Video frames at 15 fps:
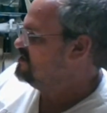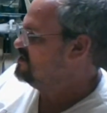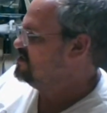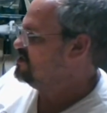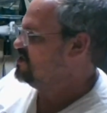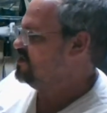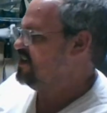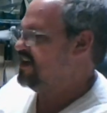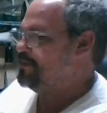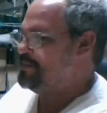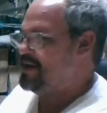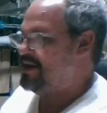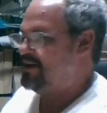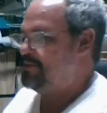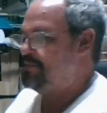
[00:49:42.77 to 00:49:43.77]
So yeah,
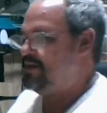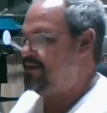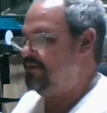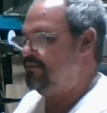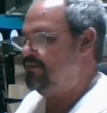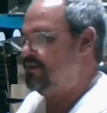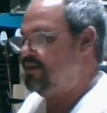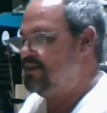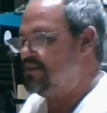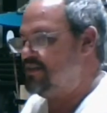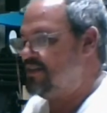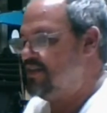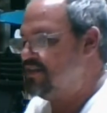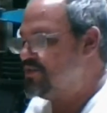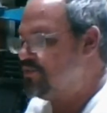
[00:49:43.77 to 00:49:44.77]
man, I mean,
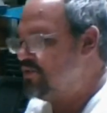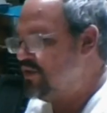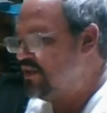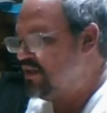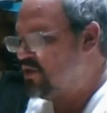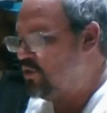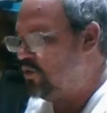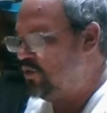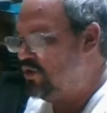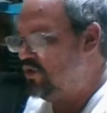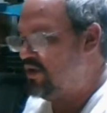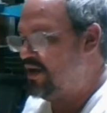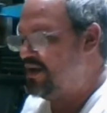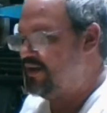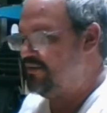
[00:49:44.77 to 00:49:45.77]
it's really cool
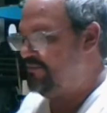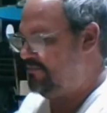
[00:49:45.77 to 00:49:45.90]
that